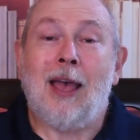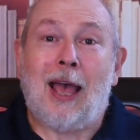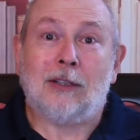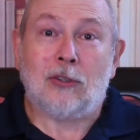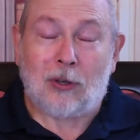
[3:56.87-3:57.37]

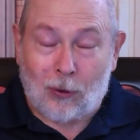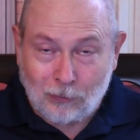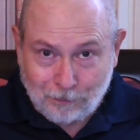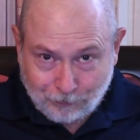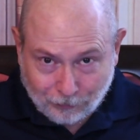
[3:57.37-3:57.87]
And
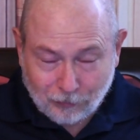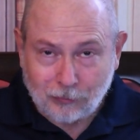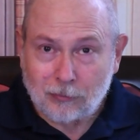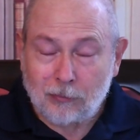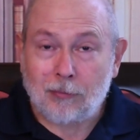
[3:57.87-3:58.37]
so
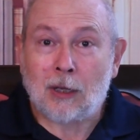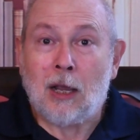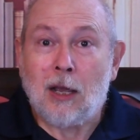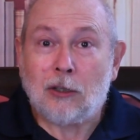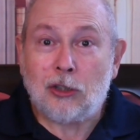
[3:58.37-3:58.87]

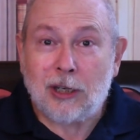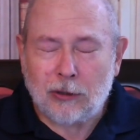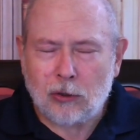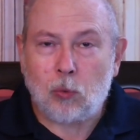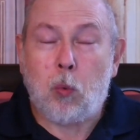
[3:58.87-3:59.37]
Jesus'